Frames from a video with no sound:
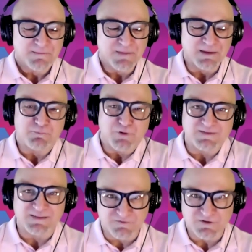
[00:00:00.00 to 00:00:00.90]

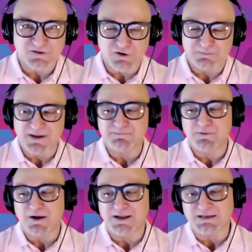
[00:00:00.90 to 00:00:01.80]
impressive because a lot of people
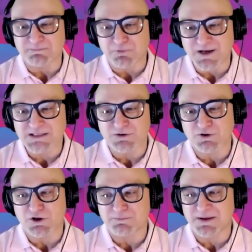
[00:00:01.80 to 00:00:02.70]
might get depressed or a
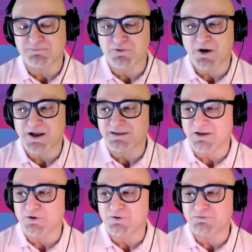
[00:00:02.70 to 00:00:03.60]
lot of people might
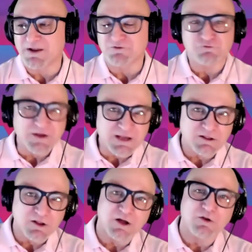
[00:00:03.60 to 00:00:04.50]
go and drink a
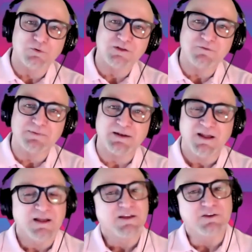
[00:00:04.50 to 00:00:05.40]
lot or whatever but
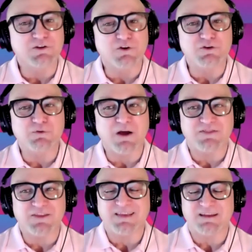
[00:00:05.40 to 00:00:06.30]
you know you i
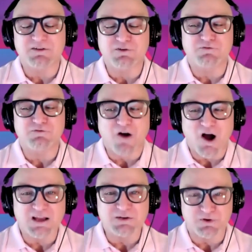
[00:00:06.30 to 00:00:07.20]
think that you
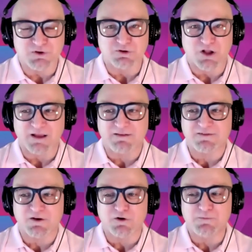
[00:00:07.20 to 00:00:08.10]
find what you like
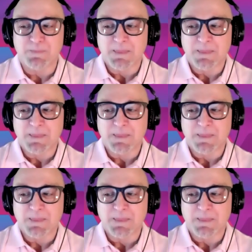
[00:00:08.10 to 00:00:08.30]
so